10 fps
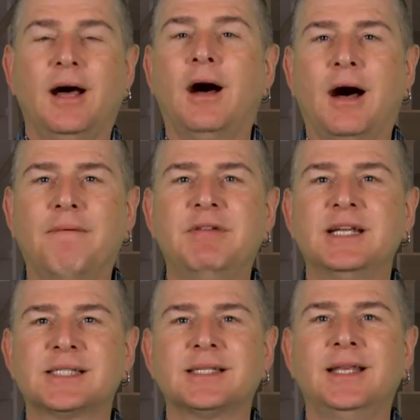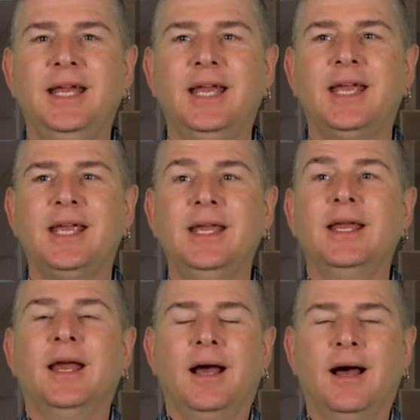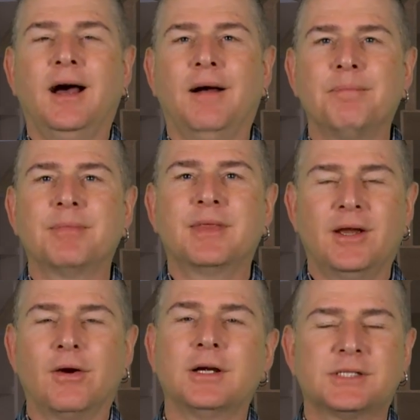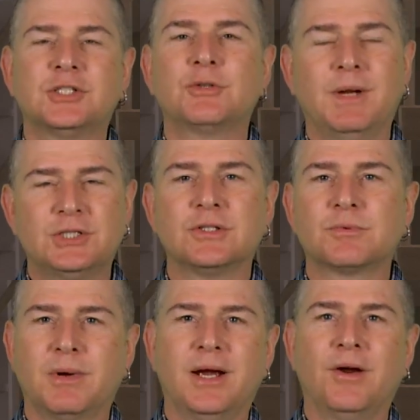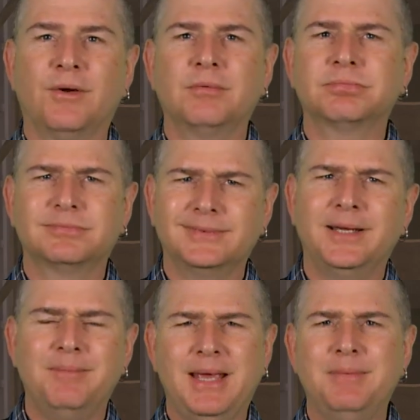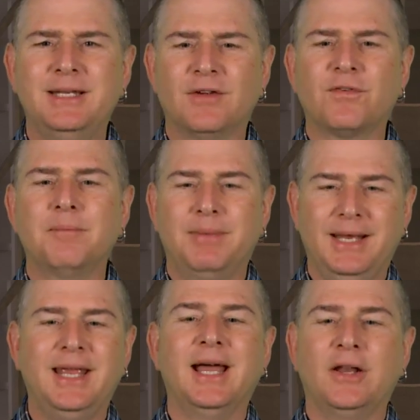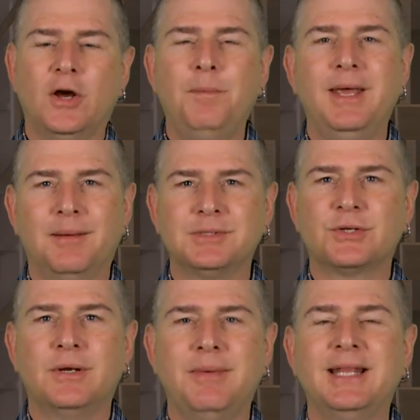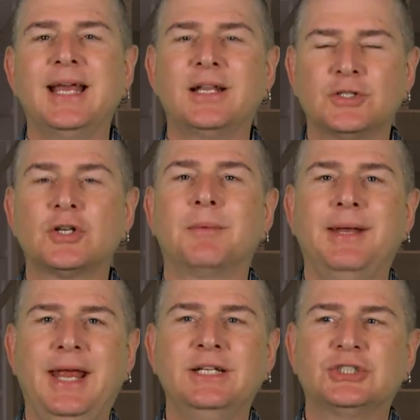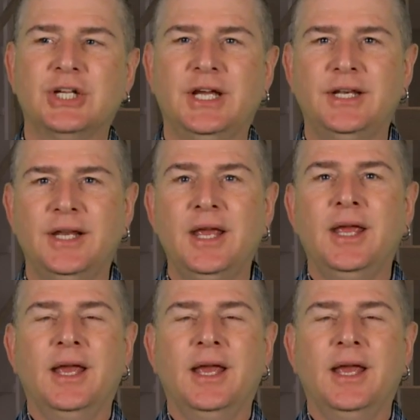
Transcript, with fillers: Obviously, um, there are situations where it may be different, but again, OPM is going to make that determination.